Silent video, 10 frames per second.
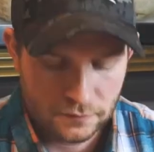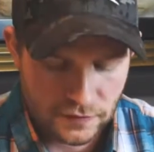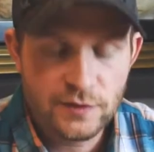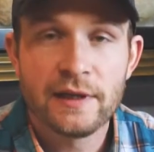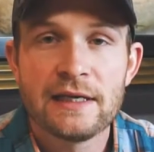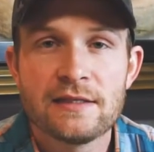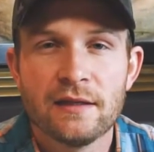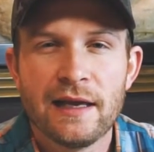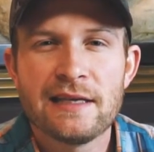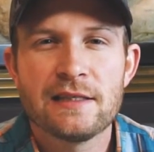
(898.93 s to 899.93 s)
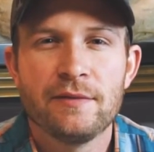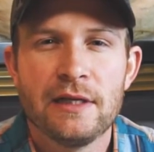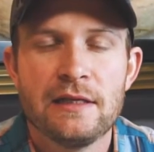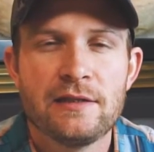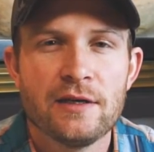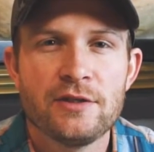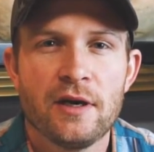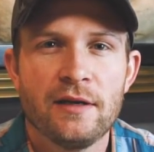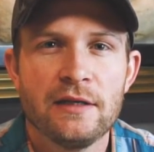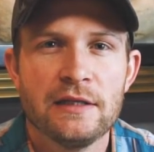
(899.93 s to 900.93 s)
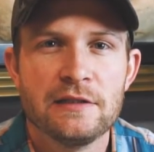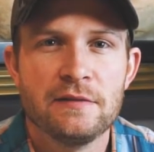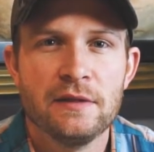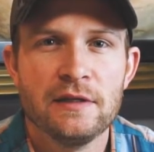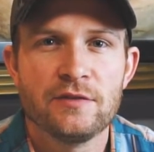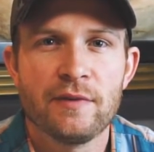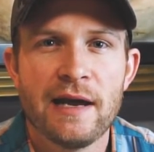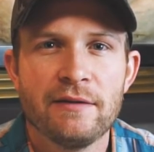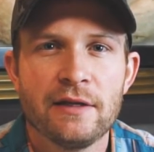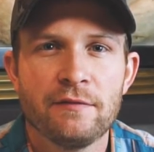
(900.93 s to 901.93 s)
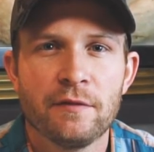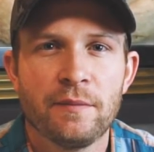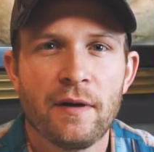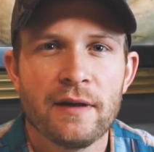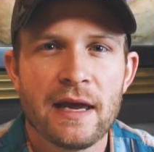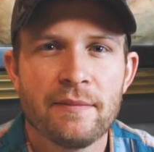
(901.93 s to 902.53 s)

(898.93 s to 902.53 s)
So I guess the last thing we need to touch on is rounding for party